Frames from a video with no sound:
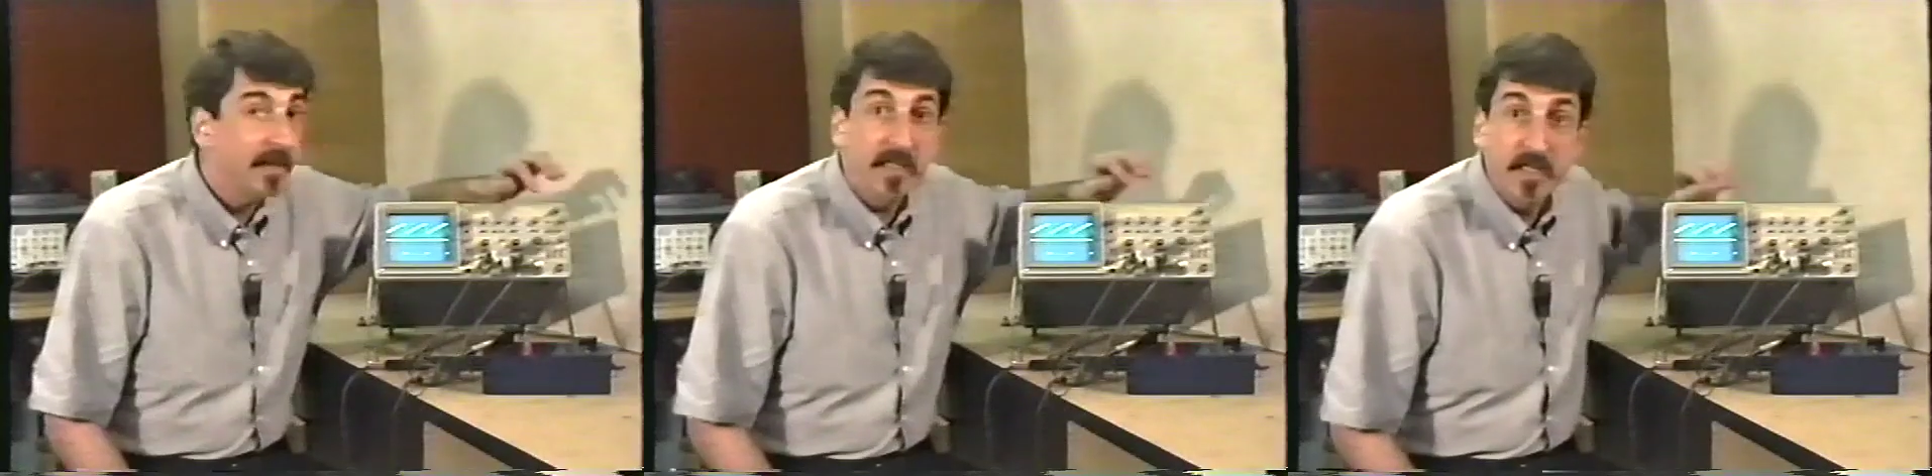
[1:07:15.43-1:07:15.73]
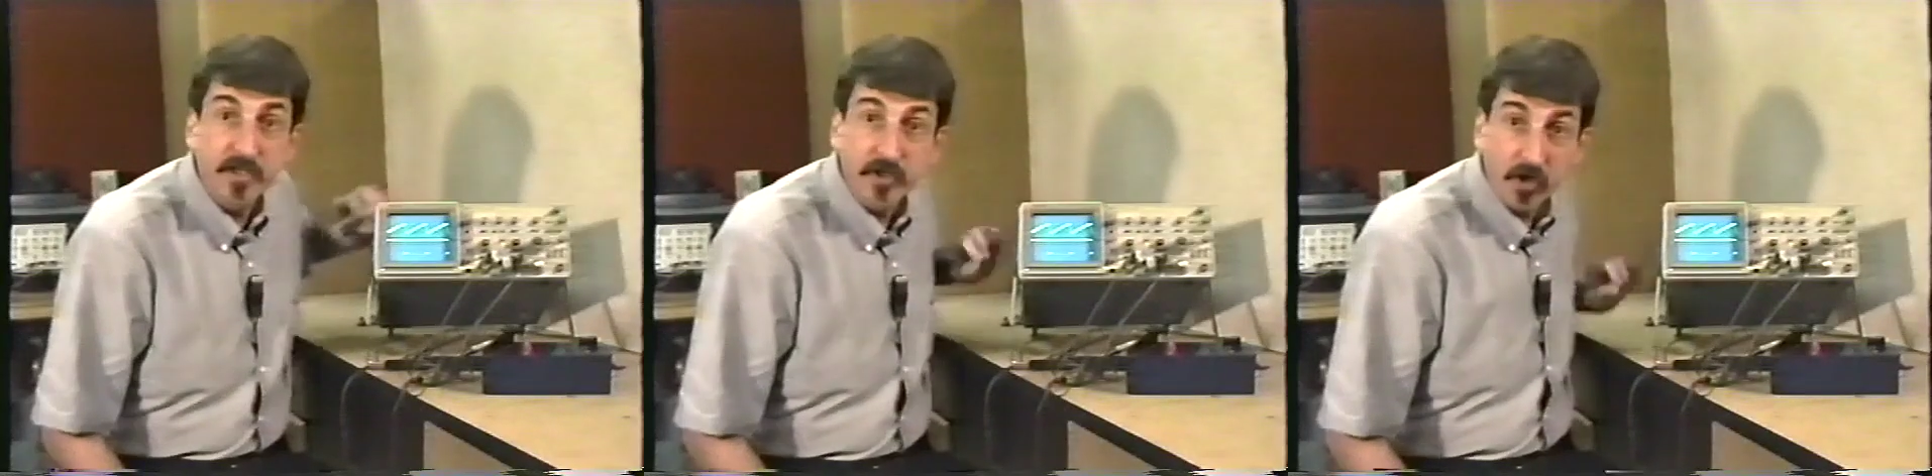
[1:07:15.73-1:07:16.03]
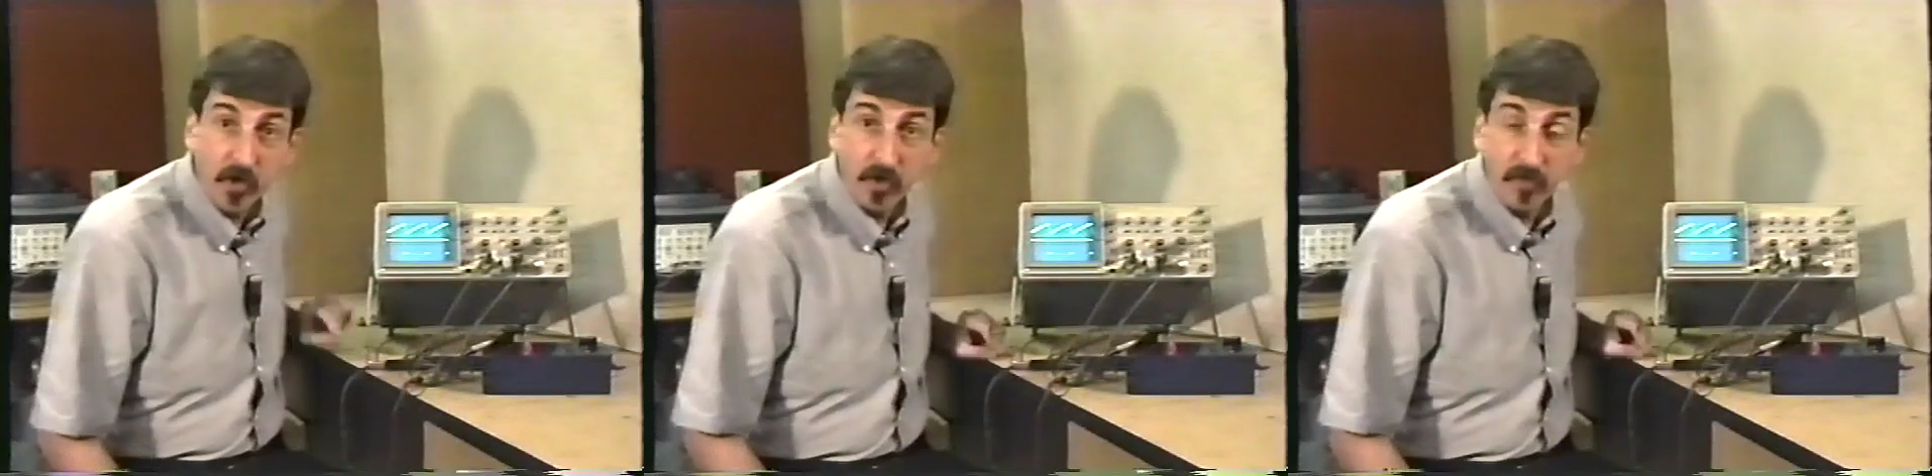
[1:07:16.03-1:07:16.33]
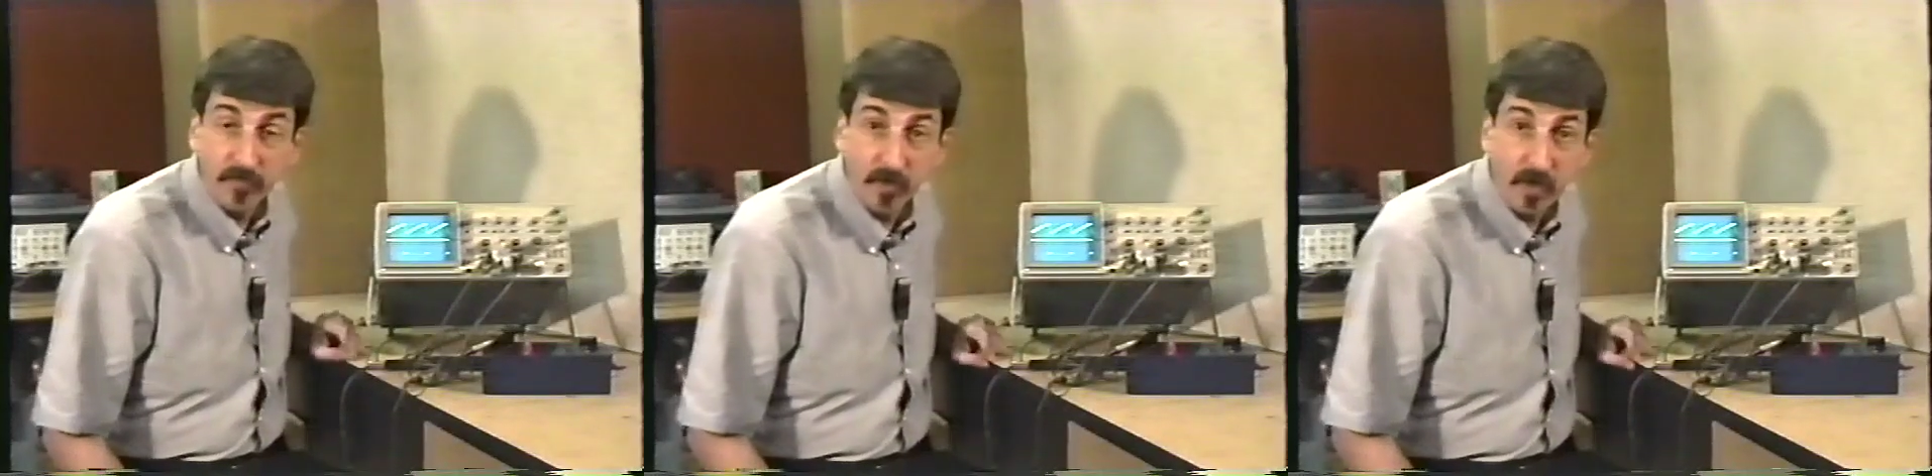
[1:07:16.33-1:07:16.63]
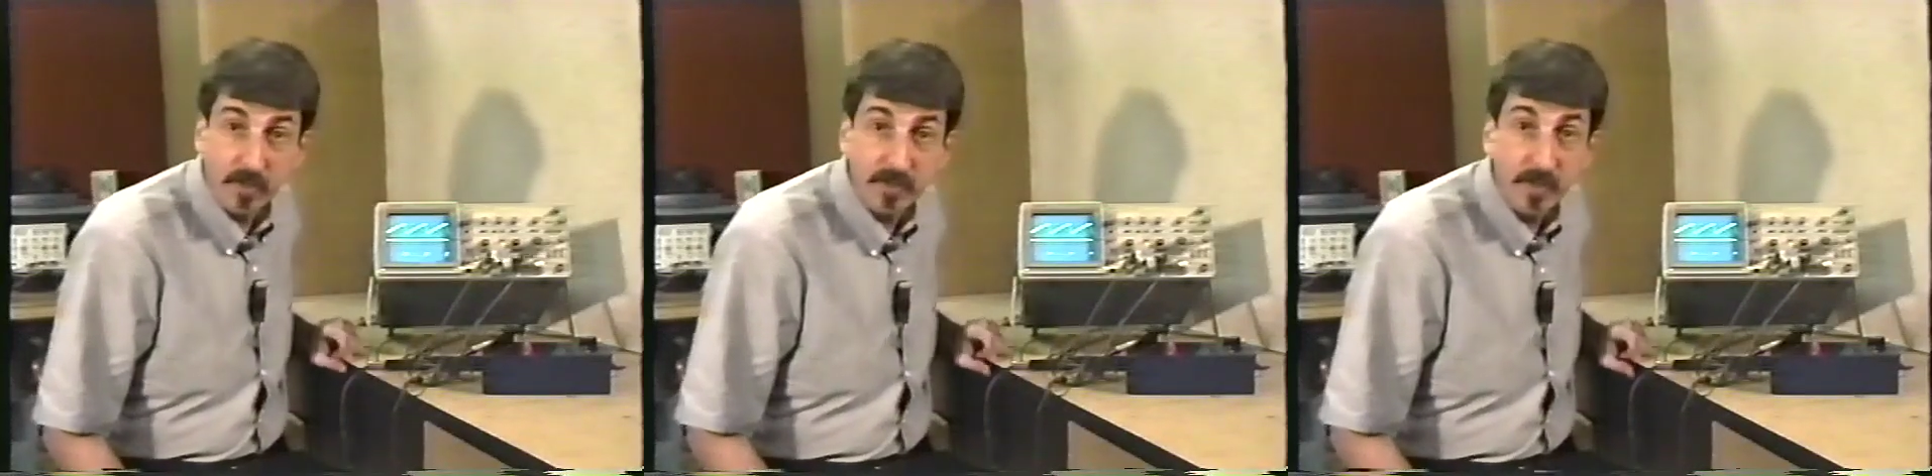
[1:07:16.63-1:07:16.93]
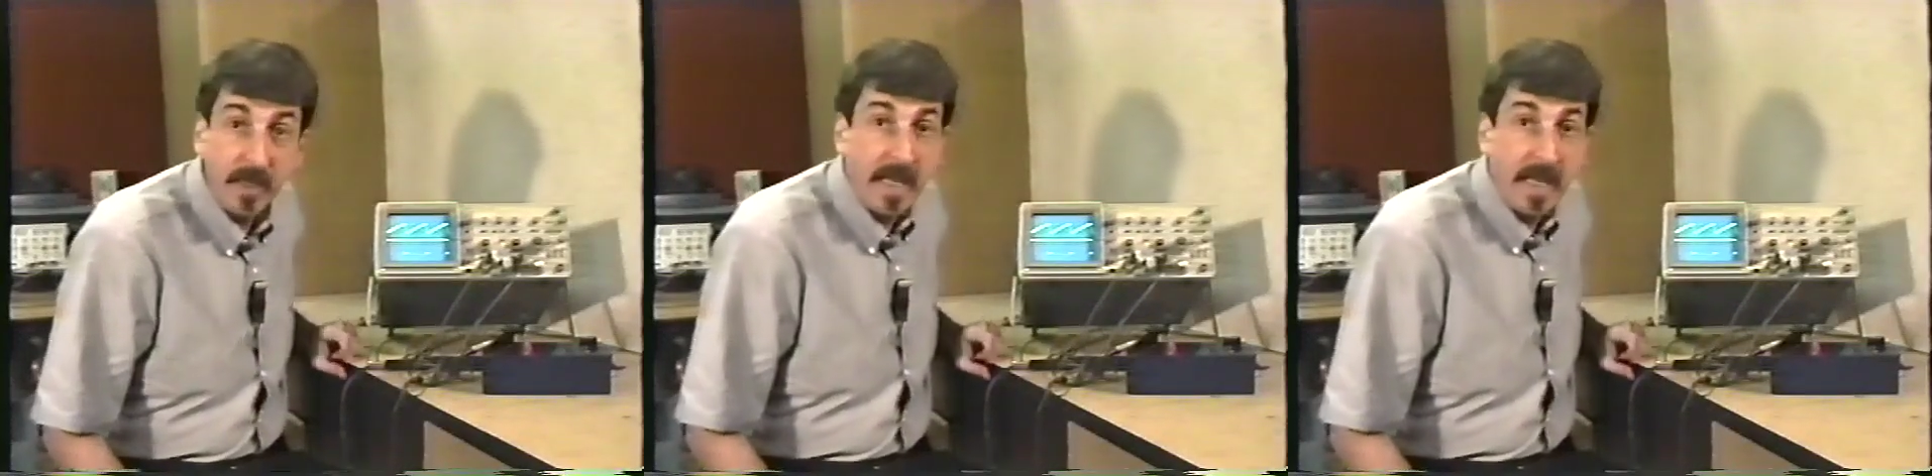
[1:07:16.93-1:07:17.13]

at the internal first.